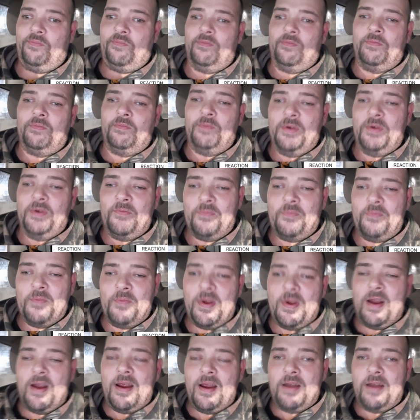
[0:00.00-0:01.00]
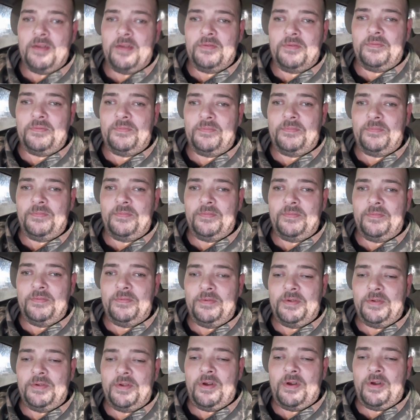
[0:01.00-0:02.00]
went from there. I just,
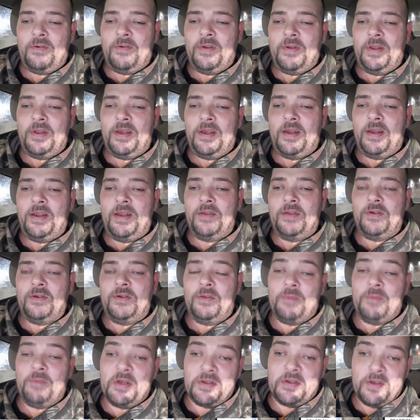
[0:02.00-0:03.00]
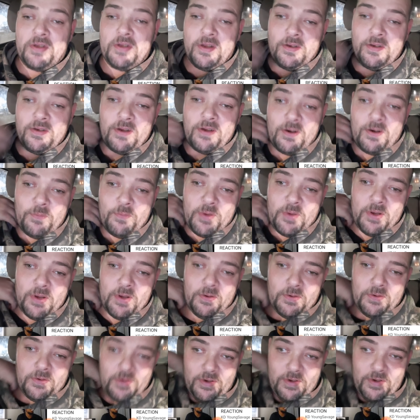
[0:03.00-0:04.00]
I really got into it. My son turned me on
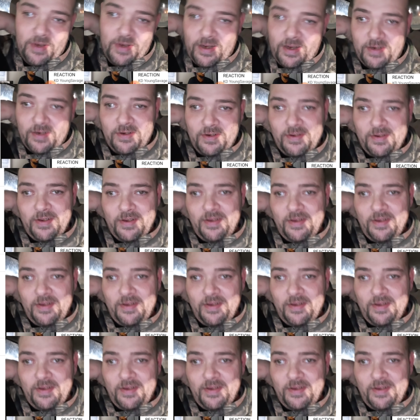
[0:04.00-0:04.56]
to you, actually, and